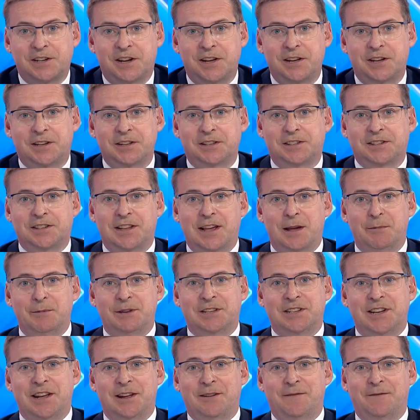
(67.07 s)
so you can slam
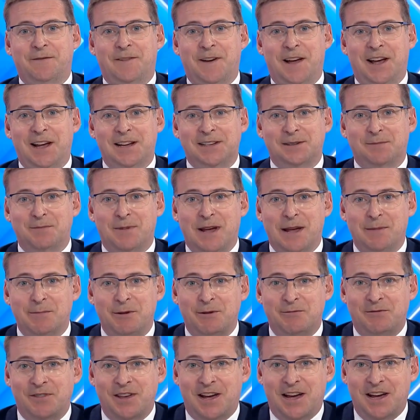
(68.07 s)
it down fast,
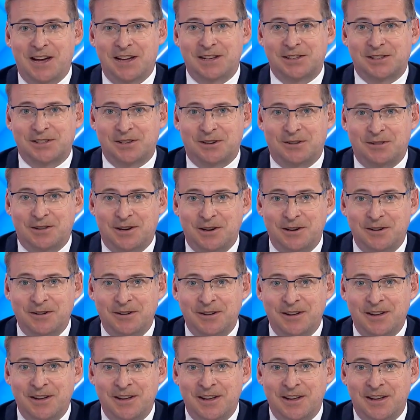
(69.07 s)
maybe with a hard
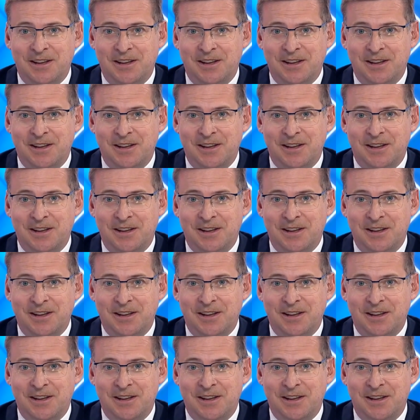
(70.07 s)
solo?